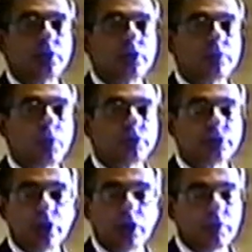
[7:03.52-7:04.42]
the
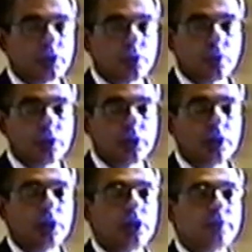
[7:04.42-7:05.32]
most current law
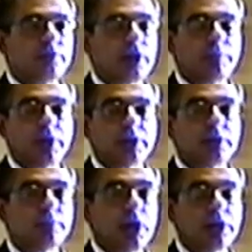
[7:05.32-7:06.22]
of Rabbi
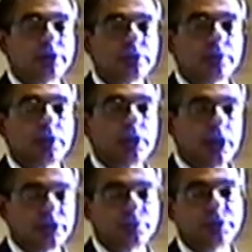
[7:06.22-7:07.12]
Gamaliel,
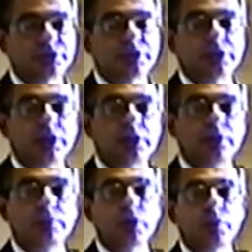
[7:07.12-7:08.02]
as we see in
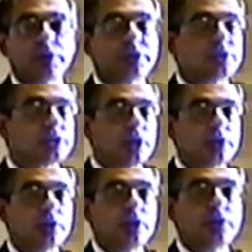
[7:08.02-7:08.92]
the Moed
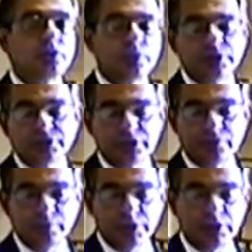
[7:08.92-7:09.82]
Katan
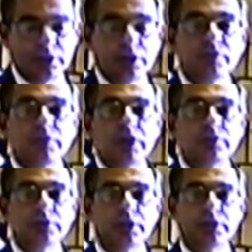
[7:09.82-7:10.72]
27b
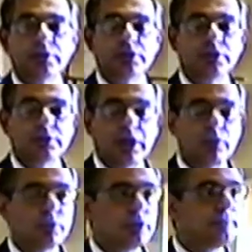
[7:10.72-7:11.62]
found in the
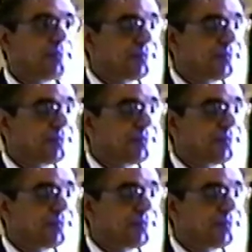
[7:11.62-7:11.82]
Talmud.